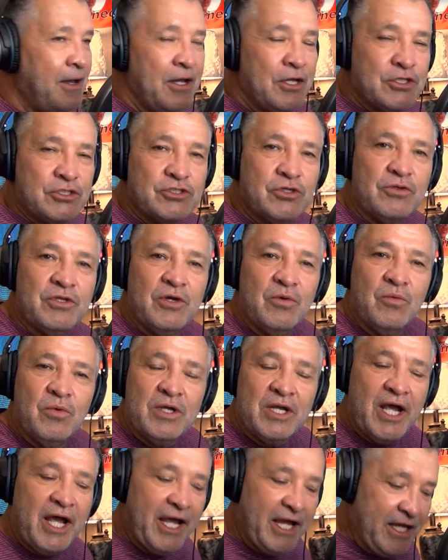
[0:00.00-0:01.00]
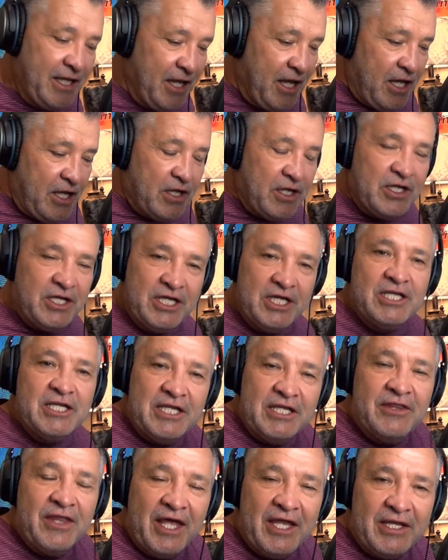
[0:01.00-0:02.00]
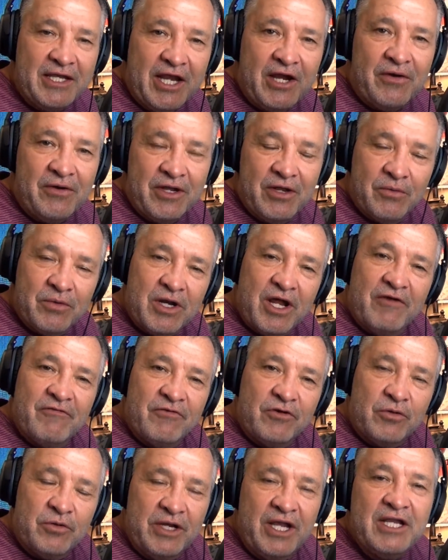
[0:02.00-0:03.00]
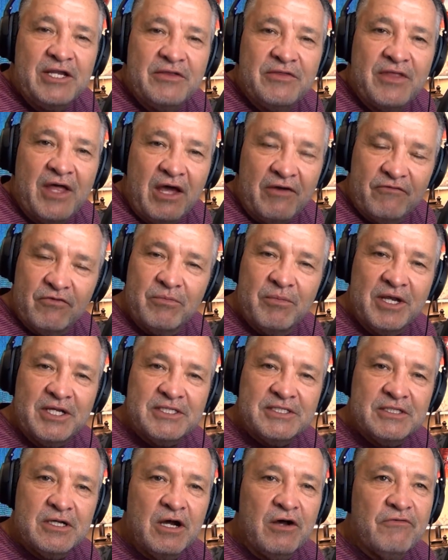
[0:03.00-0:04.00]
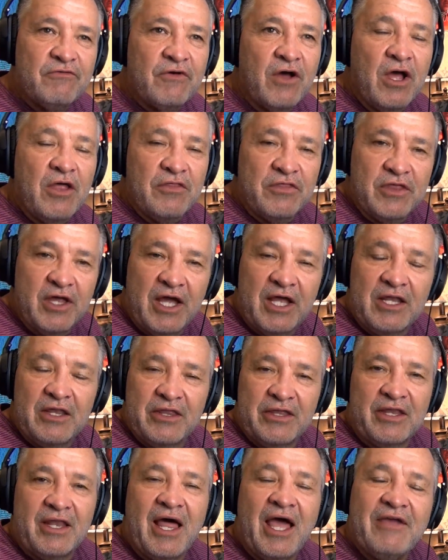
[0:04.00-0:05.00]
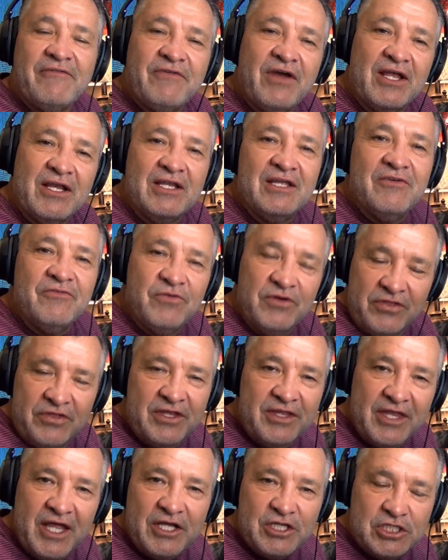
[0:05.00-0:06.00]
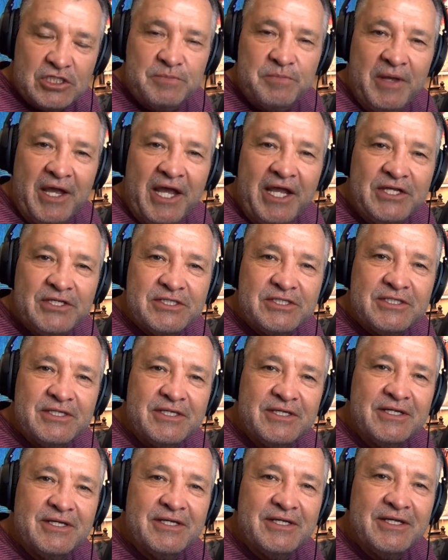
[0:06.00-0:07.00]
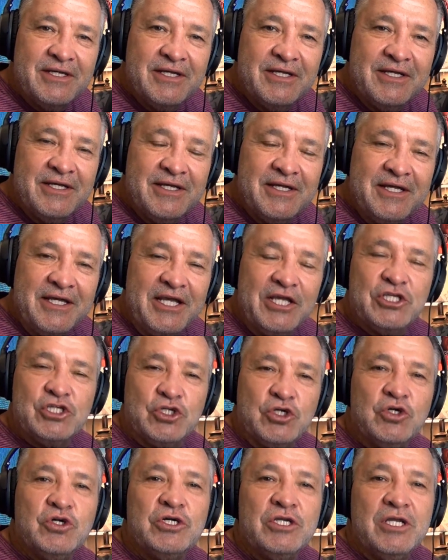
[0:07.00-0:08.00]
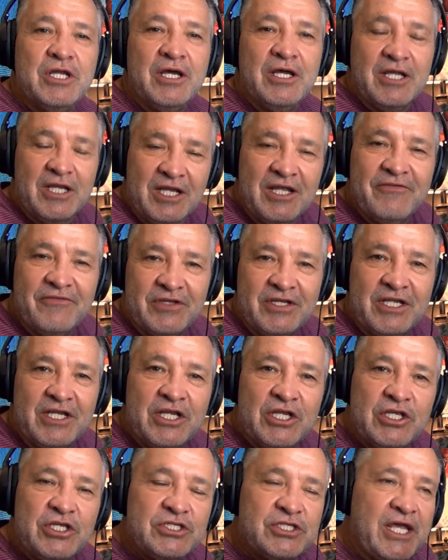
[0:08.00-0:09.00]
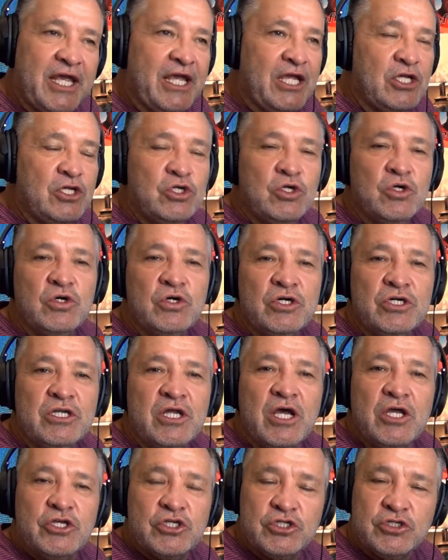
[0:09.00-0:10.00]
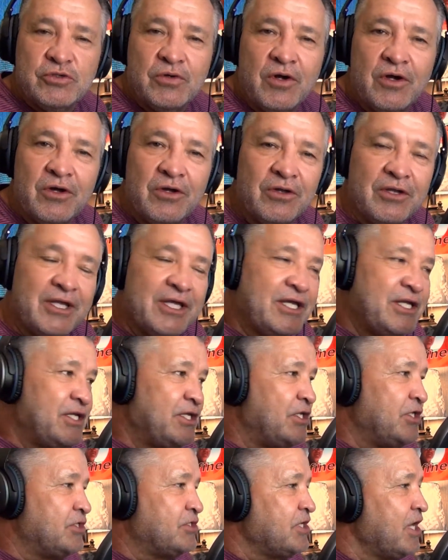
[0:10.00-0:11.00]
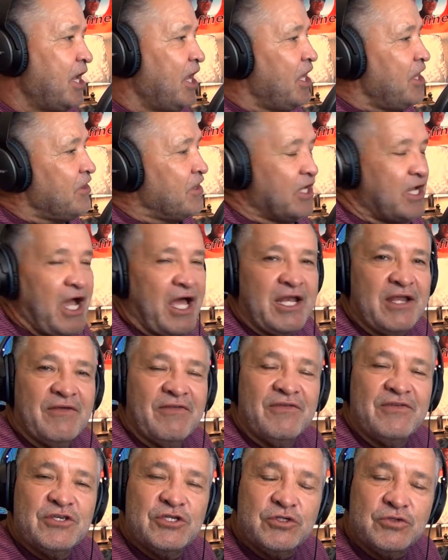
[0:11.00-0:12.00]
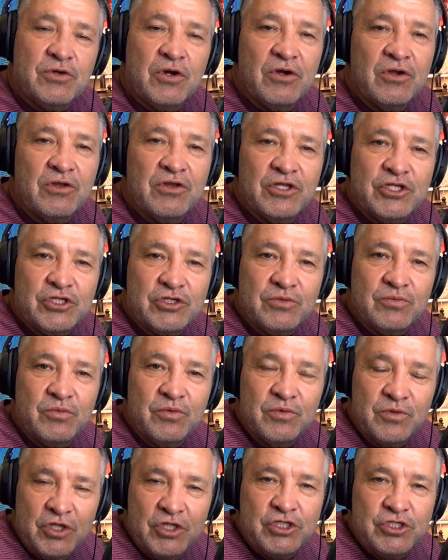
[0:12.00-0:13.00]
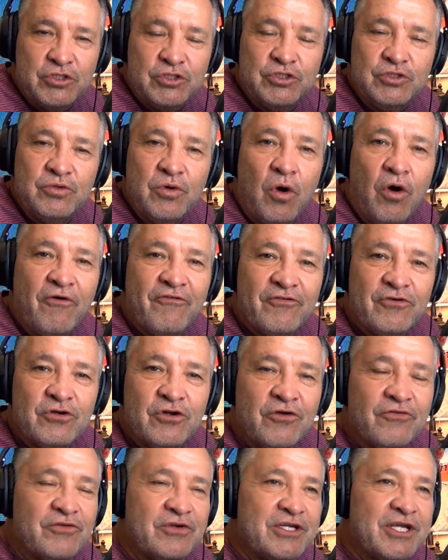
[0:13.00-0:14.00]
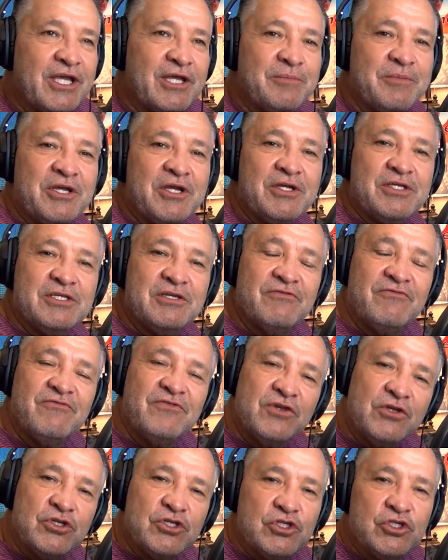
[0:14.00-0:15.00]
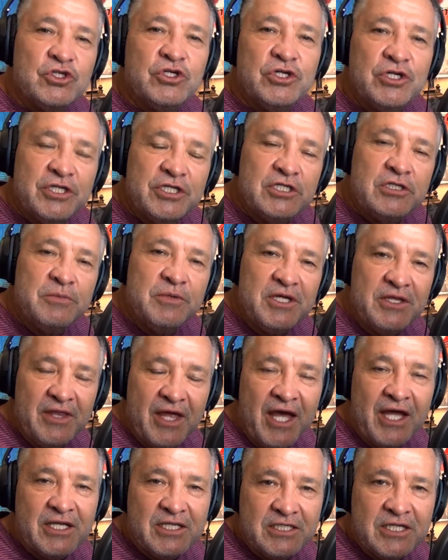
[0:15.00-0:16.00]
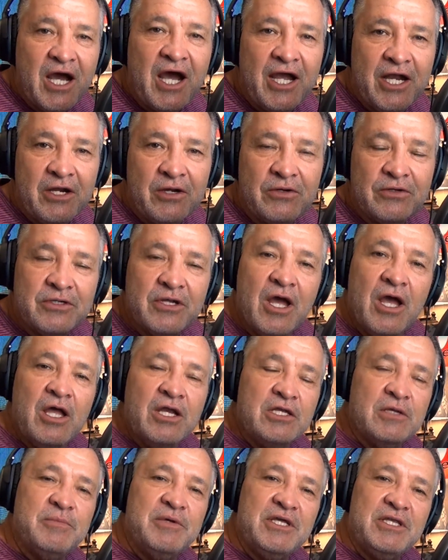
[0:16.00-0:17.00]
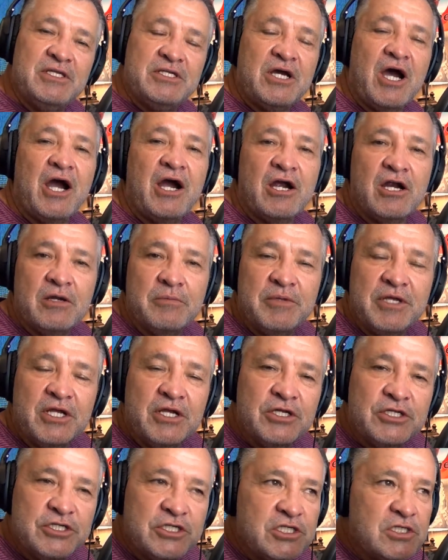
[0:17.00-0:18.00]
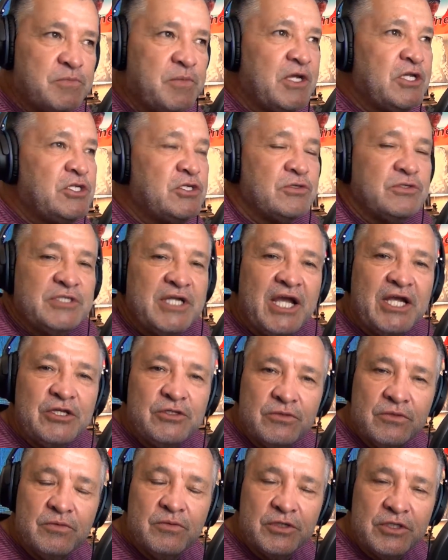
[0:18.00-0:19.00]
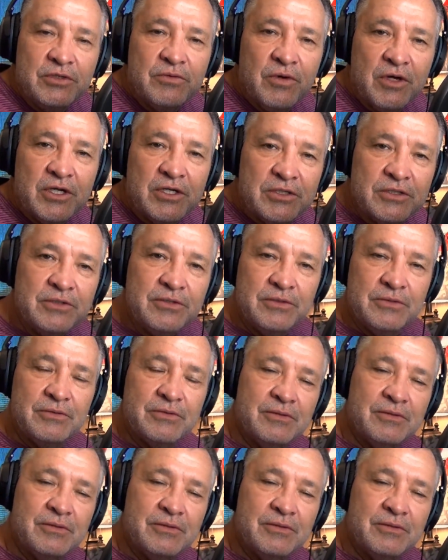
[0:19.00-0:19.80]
so that when I get in that area, when I've created that for myself, the life I live within that space is good living. It is a good struggle. It is the kind of struggle that you'll do over and over again, because it feels good to be that tired, to be tired because you spent your day doing what you want to do.